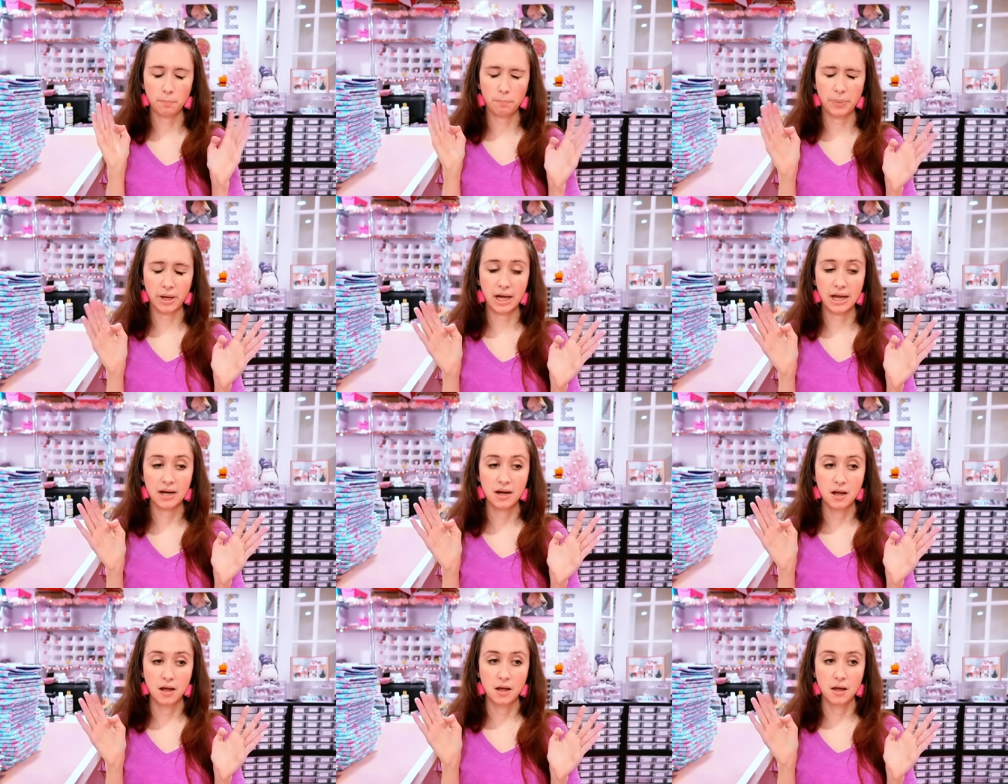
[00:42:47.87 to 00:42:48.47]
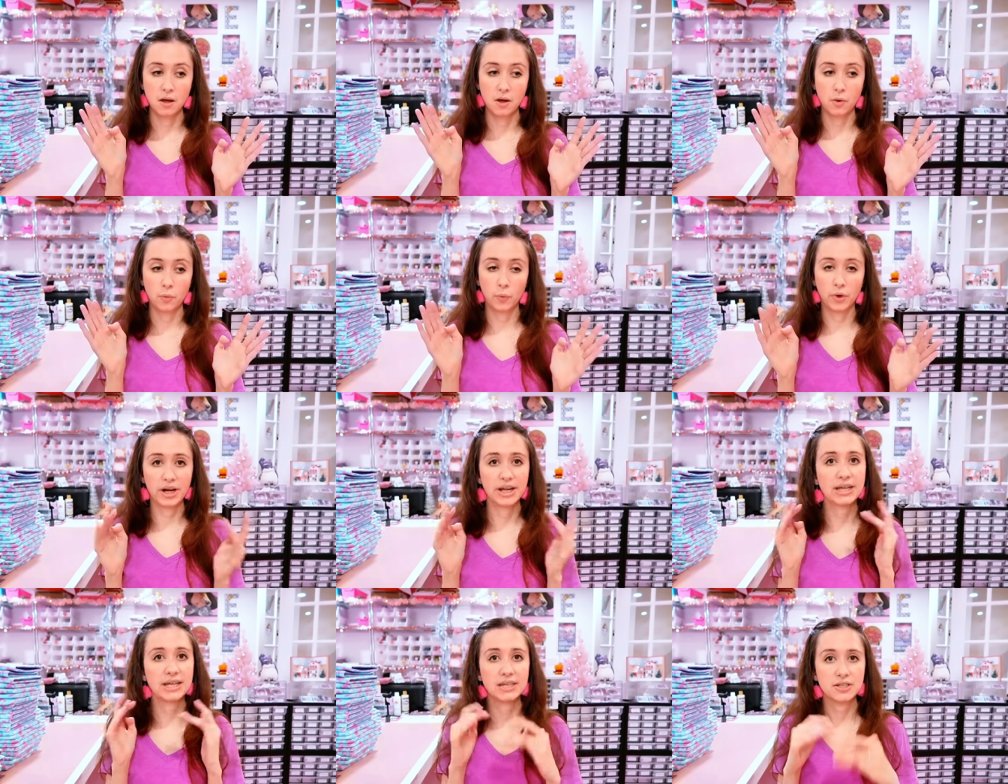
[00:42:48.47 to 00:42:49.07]
But
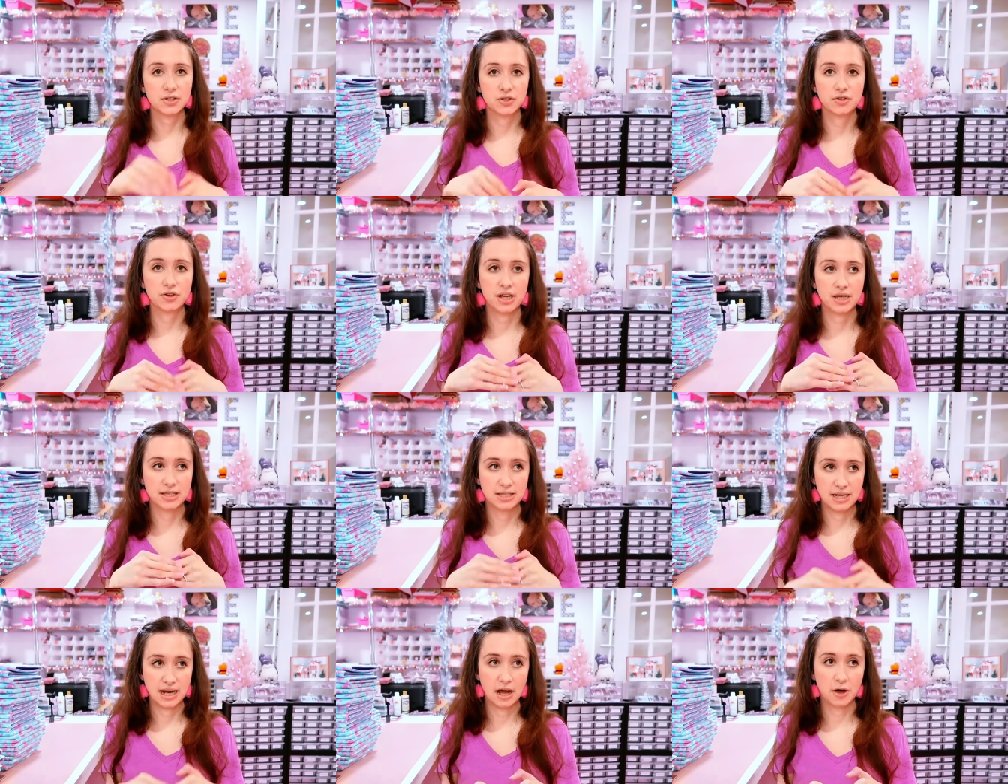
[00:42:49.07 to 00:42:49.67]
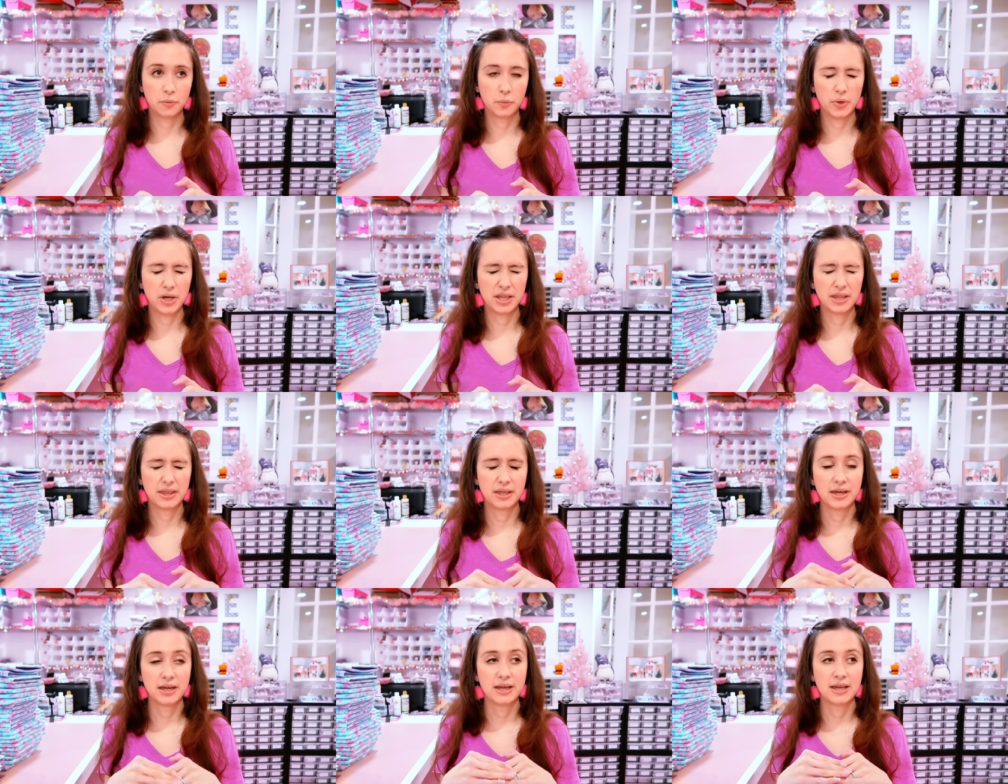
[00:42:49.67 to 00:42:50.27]
what I get stressed out
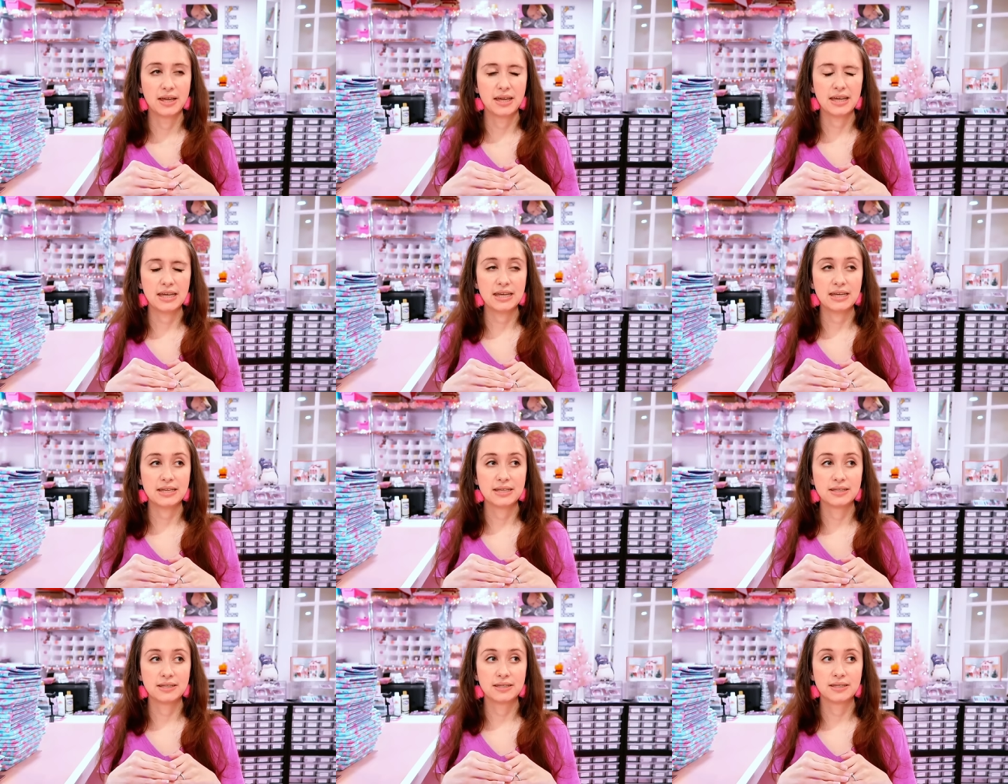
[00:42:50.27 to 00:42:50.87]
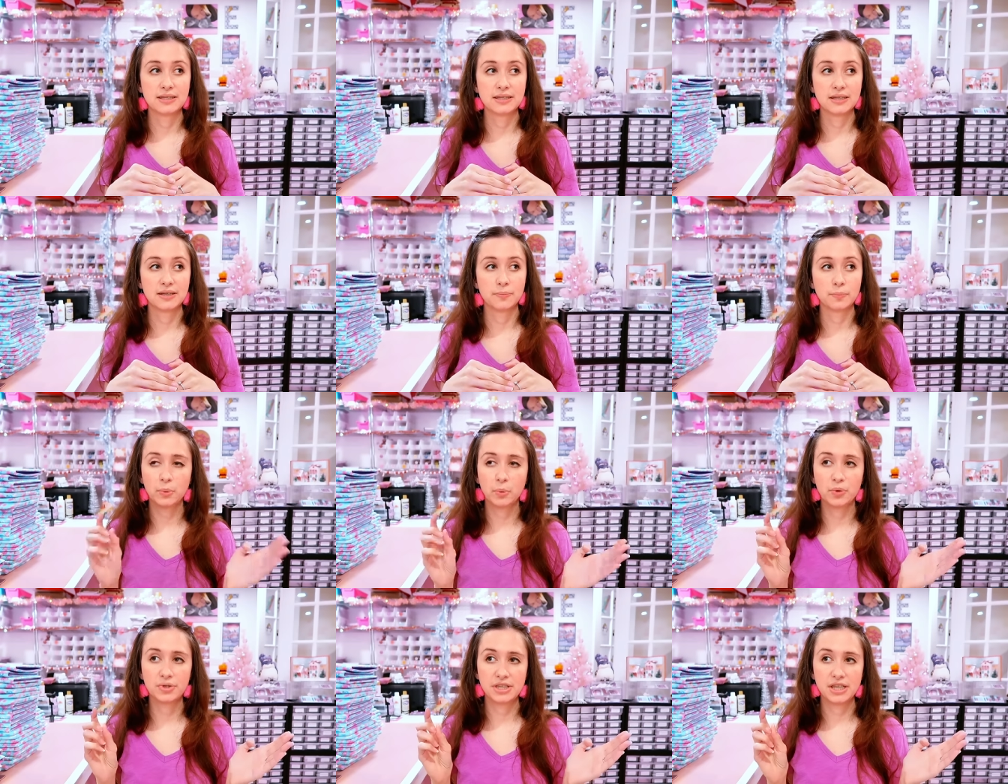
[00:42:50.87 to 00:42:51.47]
with is
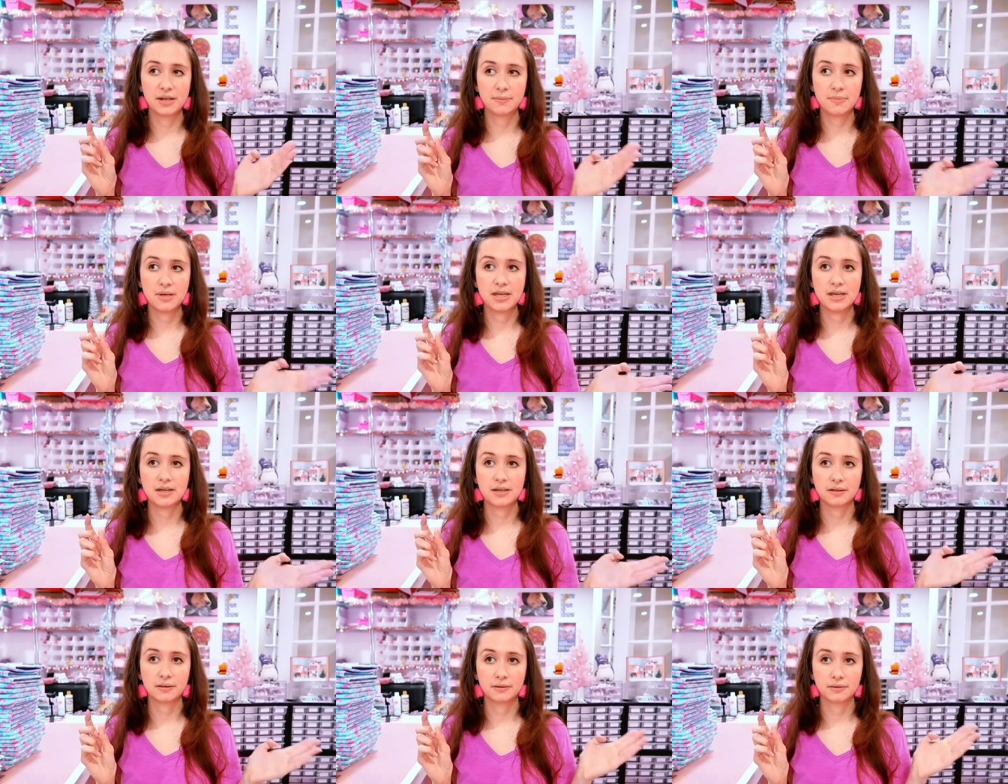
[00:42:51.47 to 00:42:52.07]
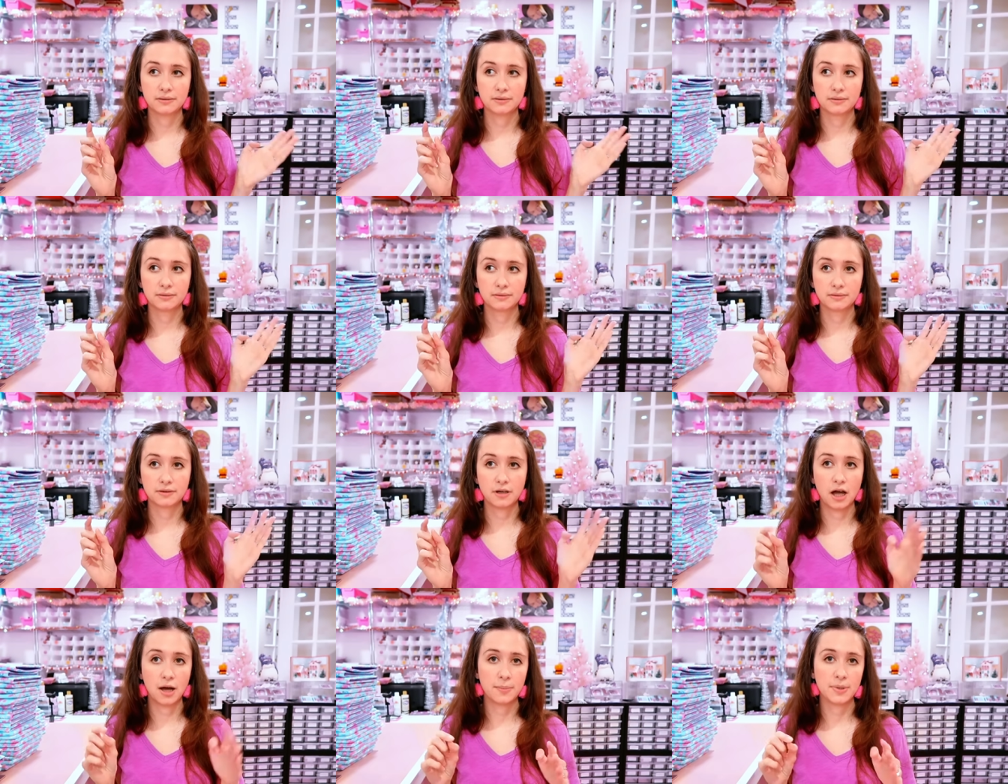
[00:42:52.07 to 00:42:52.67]
people will send me
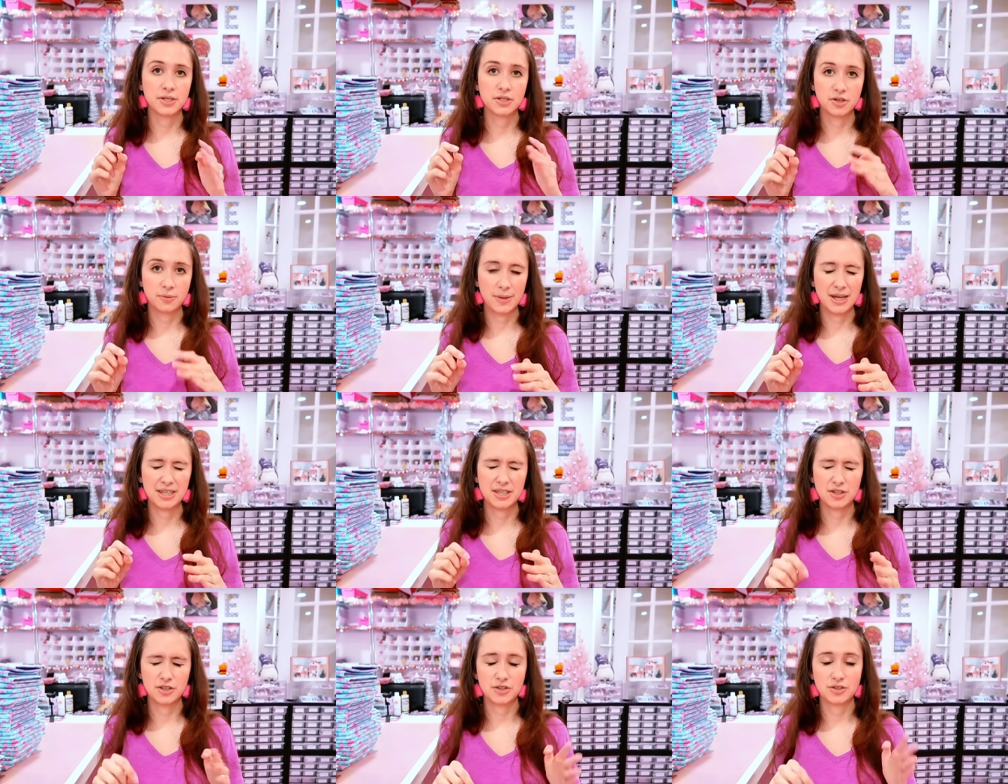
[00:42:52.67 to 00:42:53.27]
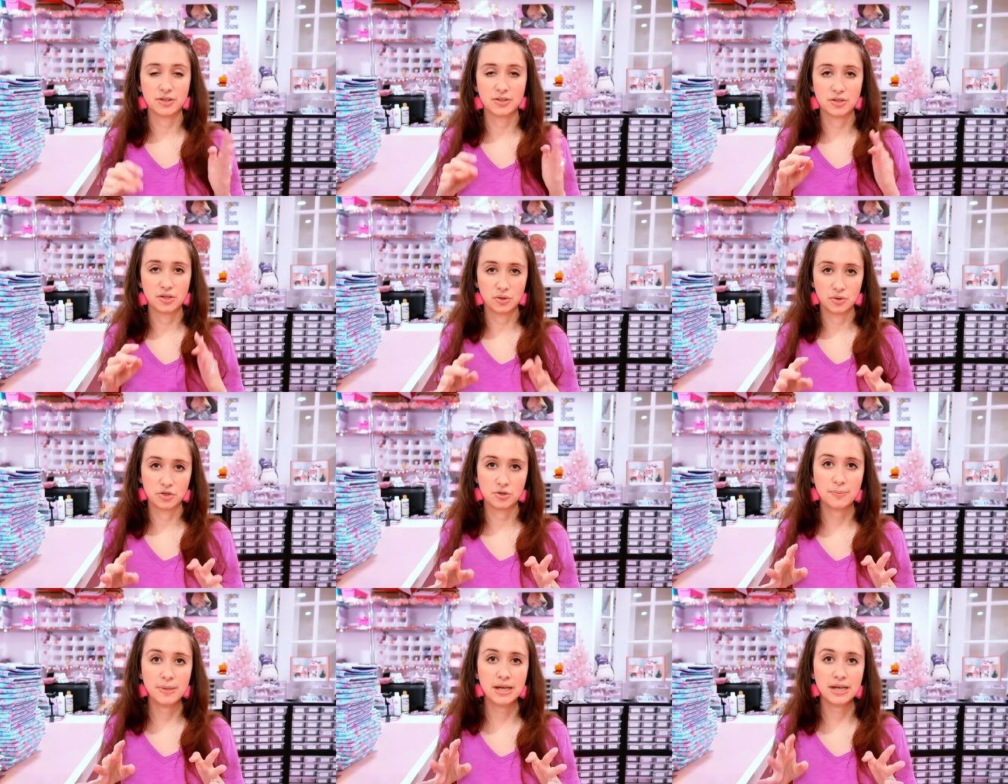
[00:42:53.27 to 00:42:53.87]
comments or messages on
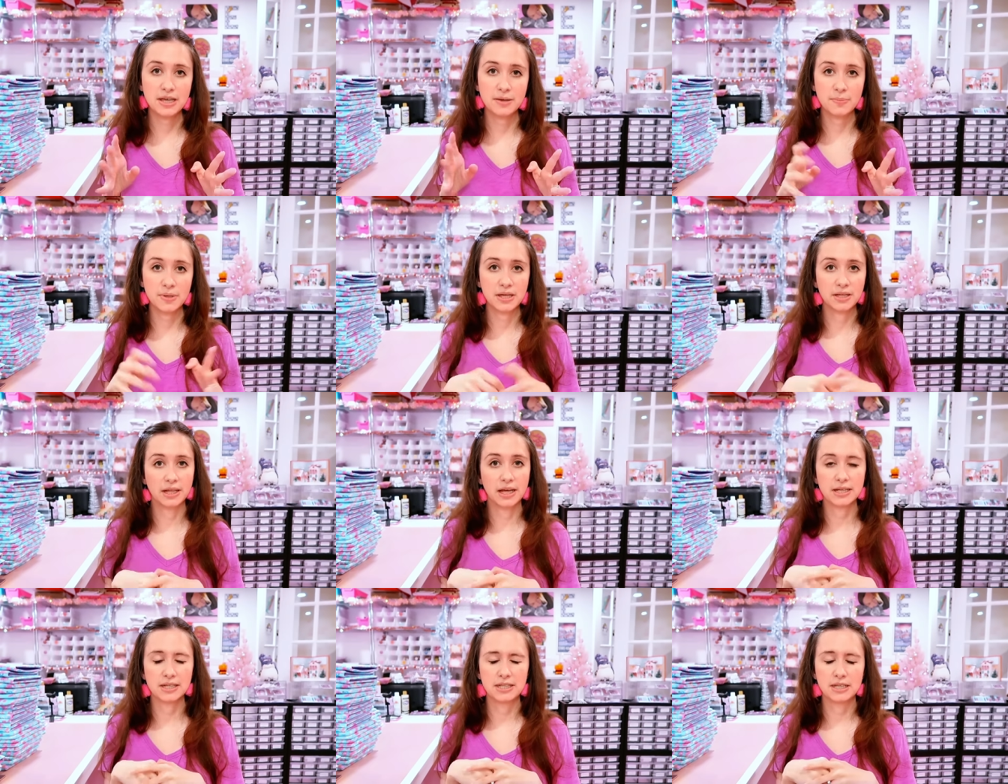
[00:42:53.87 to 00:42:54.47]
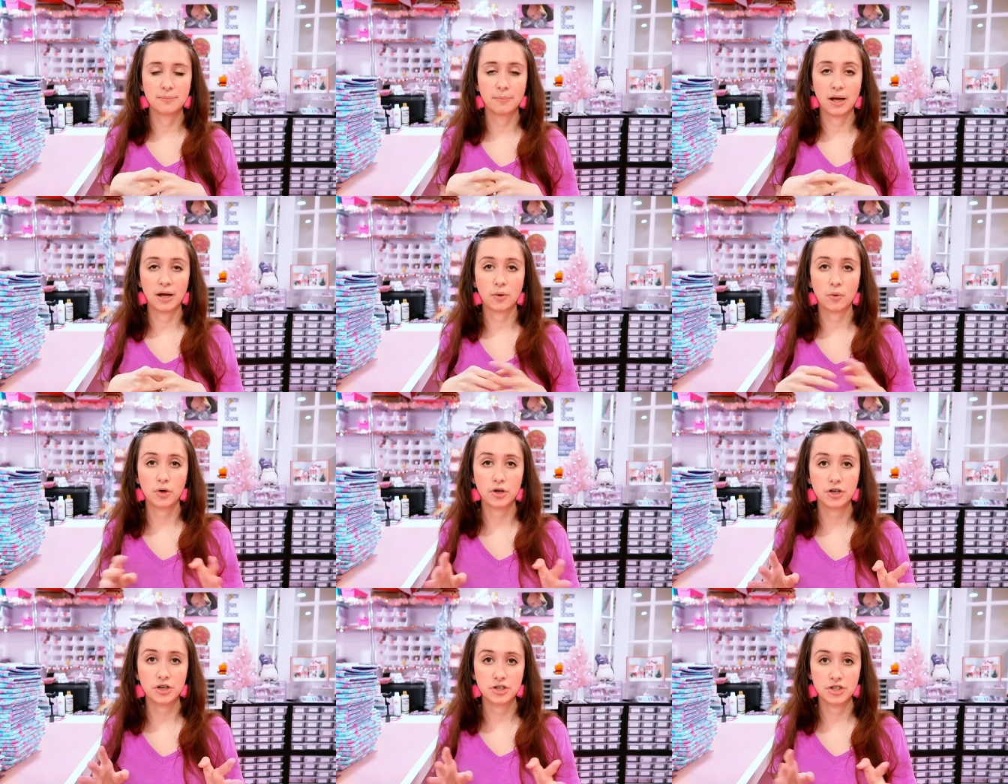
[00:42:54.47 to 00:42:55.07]
social media being like, did
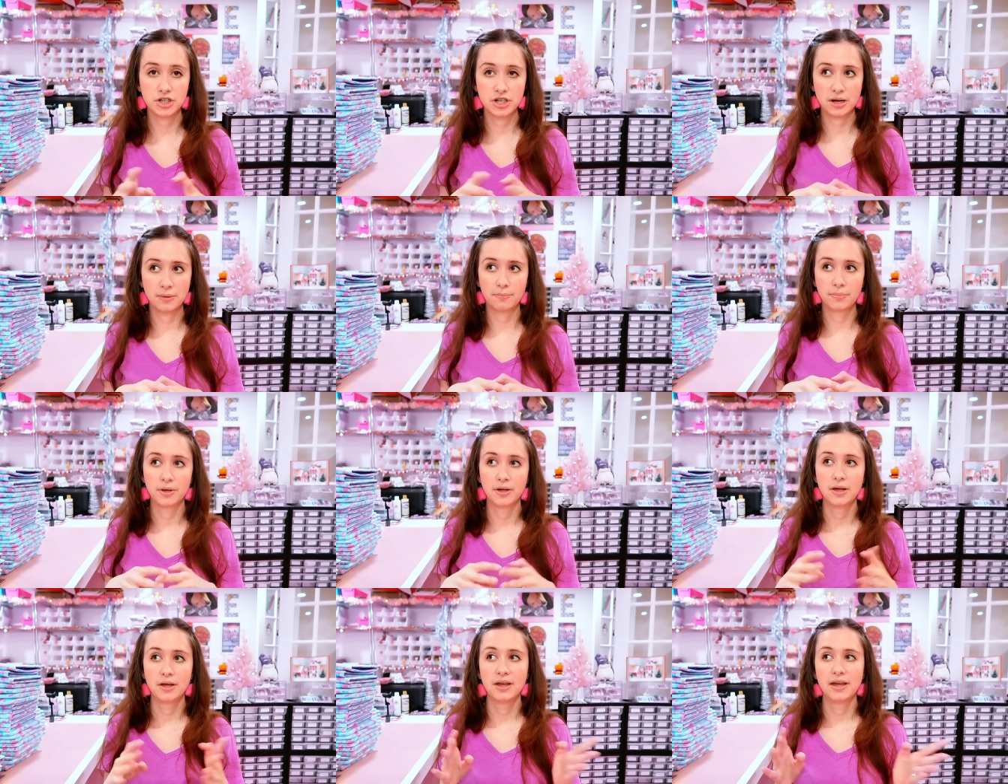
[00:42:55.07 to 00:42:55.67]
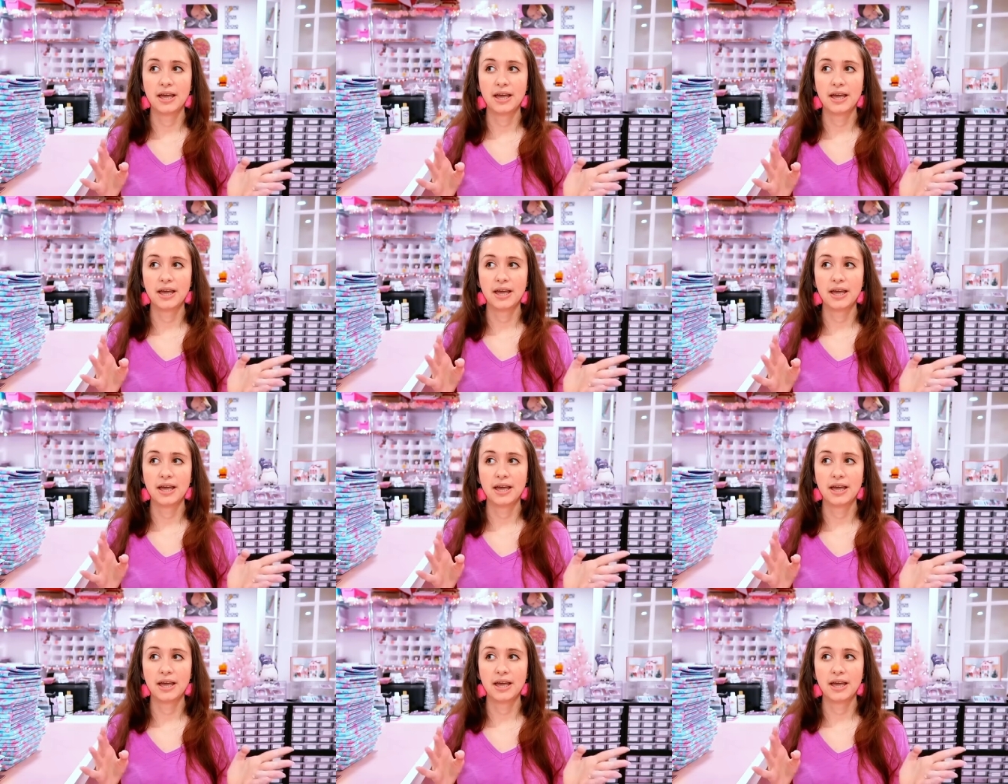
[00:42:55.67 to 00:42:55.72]
my order ship?